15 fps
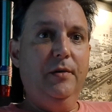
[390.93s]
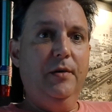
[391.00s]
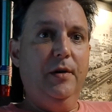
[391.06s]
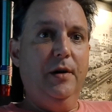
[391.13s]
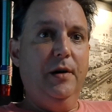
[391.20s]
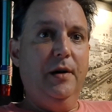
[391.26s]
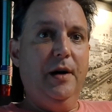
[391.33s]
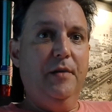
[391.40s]

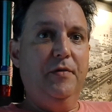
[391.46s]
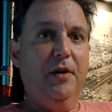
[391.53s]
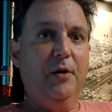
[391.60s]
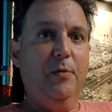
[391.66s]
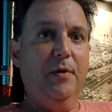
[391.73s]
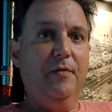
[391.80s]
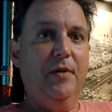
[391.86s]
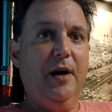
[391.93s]
I
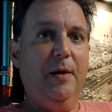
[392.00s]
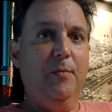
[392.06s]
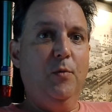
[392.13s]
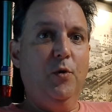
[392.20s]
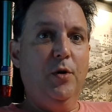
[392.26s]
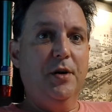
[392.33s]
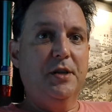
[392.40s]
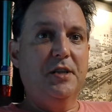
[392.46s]
think we've got
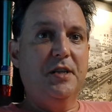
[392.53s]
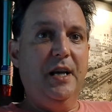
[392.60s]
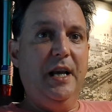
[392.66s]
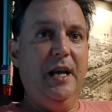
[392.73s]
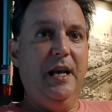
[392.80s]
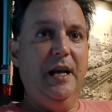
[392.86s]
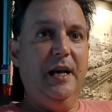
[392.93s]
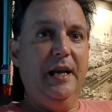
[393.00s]
more to
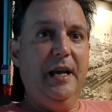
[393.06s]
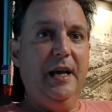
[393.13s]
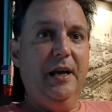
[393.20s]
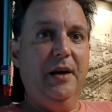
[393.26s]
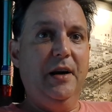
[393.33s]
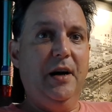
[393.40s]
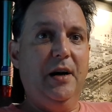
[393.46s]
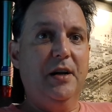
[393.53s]
see
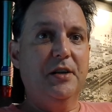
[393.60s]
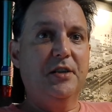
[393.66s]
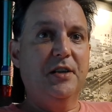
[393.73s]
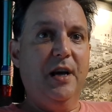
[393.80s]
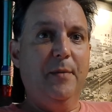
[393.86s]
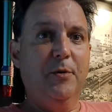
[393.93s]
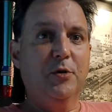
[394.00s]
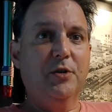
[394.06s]
again on
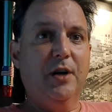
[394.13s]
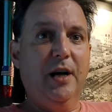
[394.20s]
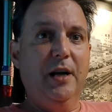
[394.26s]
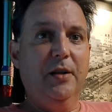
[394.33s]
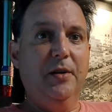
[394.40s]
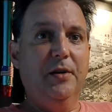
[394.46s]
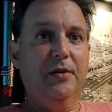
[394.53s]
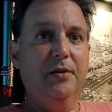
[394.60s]
Samos
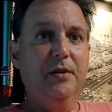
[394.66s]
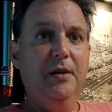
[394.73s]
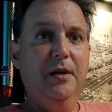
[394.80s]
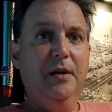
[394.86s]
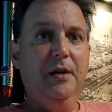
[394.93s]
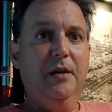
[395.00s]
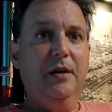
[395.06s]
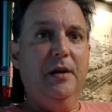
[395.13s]
Island,
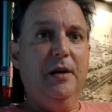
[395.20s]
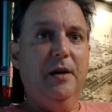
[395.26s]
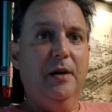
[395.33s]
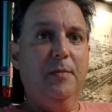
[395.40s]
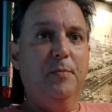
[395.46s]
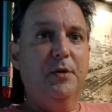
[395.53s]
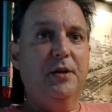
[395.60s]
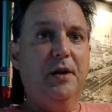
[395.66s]

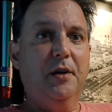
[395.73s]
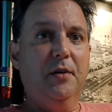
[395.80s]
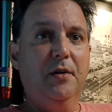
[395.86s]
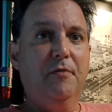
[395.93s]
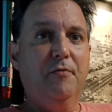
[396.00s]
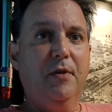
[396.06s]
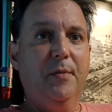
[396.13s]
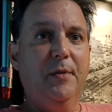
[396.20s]

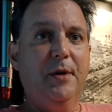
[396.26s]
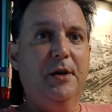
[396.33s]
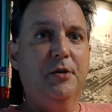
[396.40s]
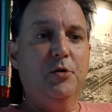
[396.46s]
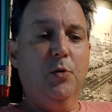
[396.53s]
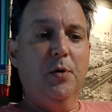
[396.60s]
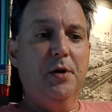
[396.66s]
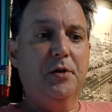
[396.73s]
particularly from a
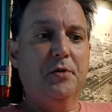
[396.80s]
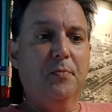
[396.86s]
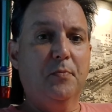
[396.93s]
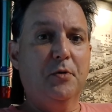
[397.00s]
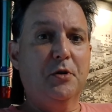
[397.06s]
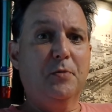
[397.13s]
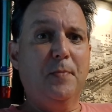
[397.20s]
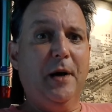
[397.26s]
tourism
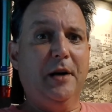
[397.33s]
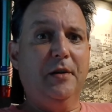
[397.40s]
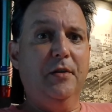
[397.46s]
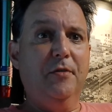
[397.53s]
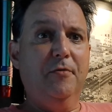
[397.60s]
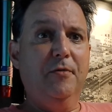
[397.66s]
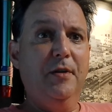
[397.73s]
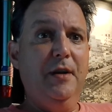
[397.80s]

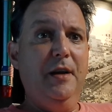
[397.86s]
perspective.